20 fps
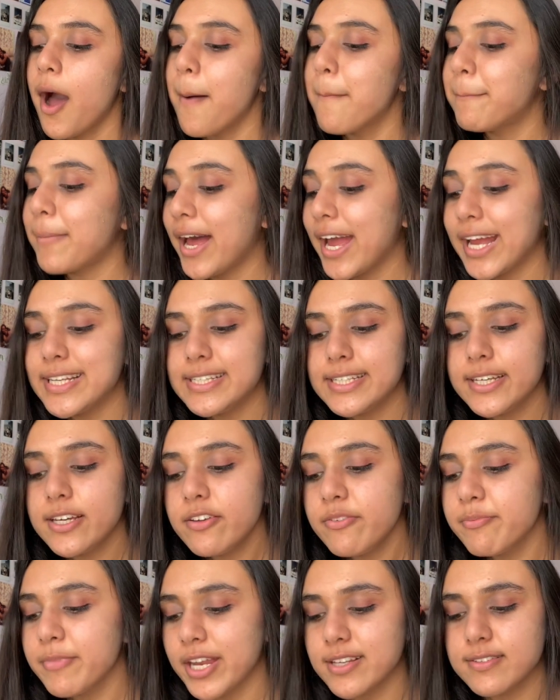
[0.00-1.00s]
My idea
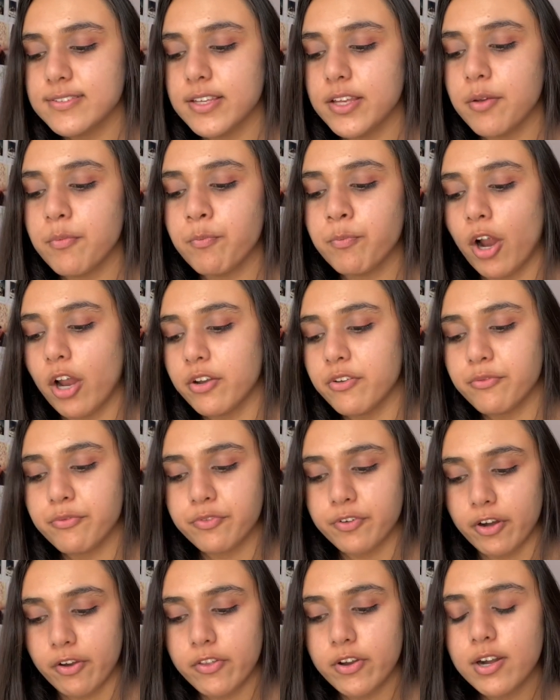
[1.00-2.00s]
of medicine broadened
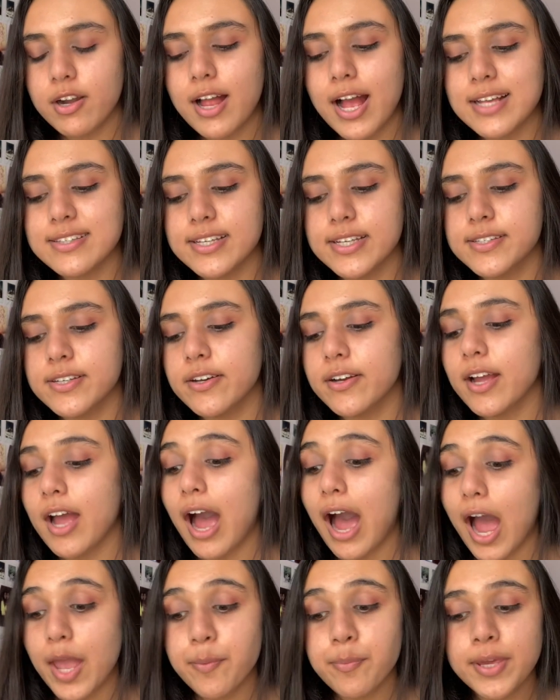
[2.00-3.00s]
further as I took
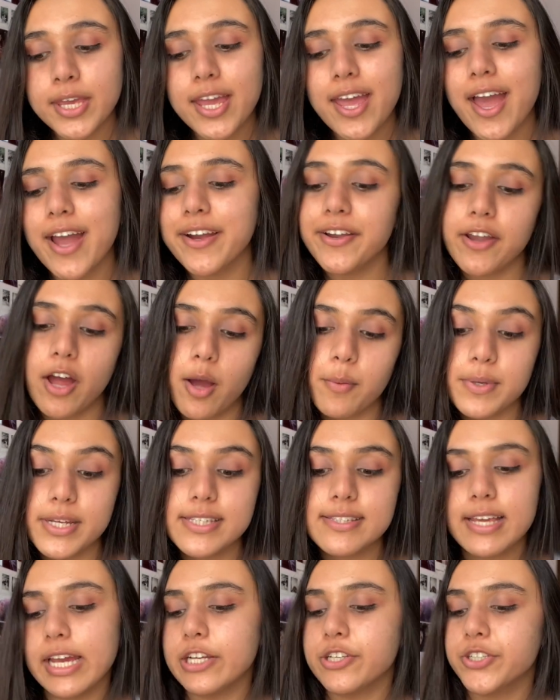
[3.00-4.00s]
IB
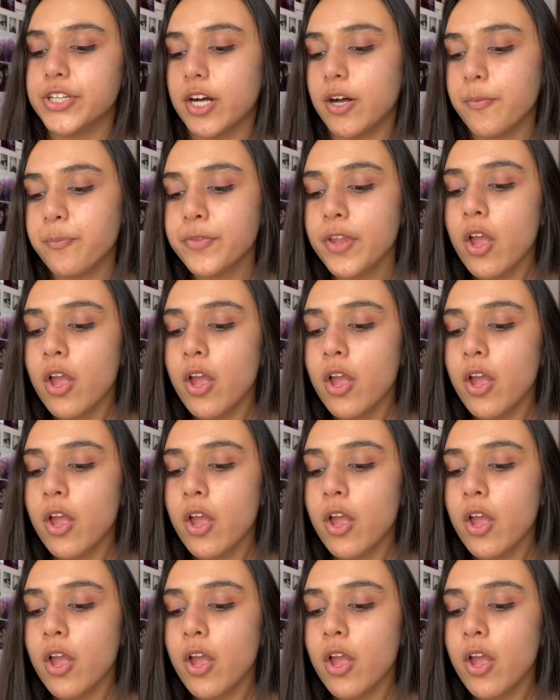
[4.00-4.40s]
Economics HL,